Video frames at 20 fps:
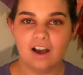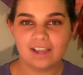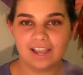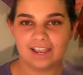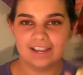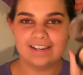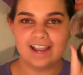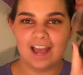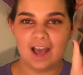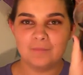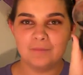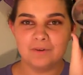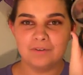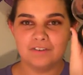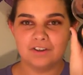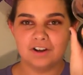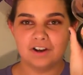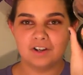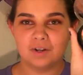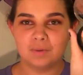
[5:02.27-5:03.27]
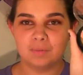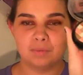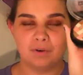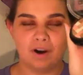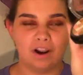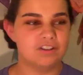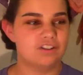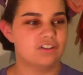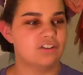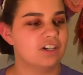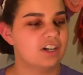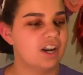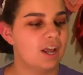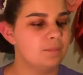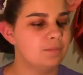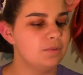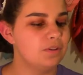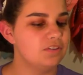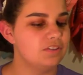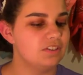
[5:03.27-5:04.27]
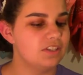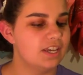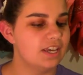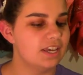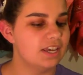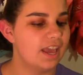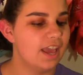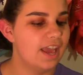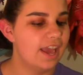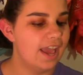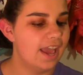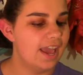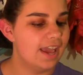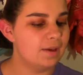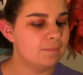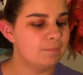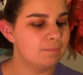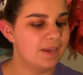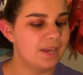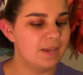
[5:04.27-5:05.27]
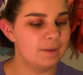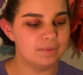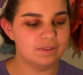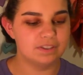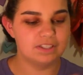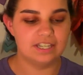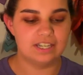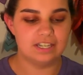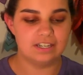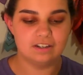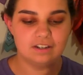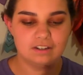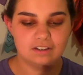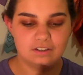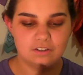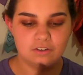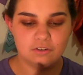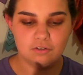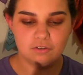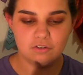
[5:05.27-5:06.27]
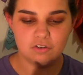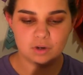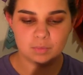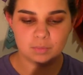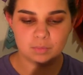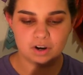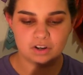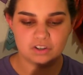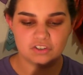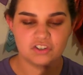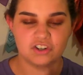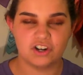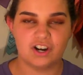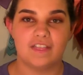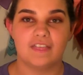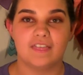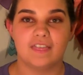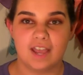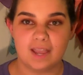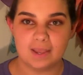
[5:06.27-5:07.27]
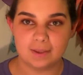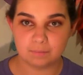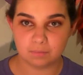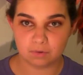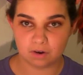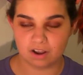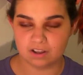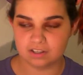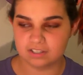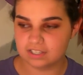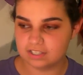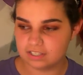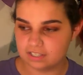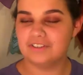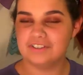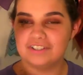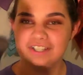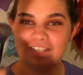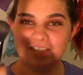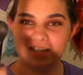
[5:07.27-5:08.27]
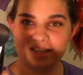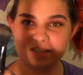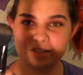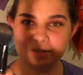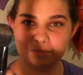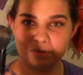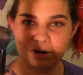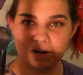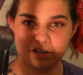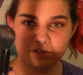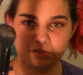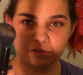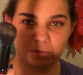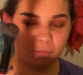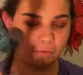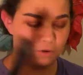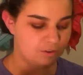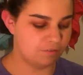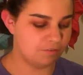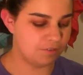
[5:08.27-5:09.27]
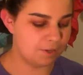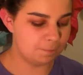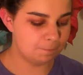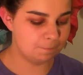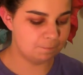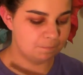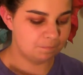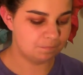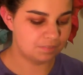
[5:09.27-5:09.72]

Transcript: Okay, now moving on to bronzer, and I'm using a Maybelline New York bronzer in light bronze. I'm using this brush from Morphee.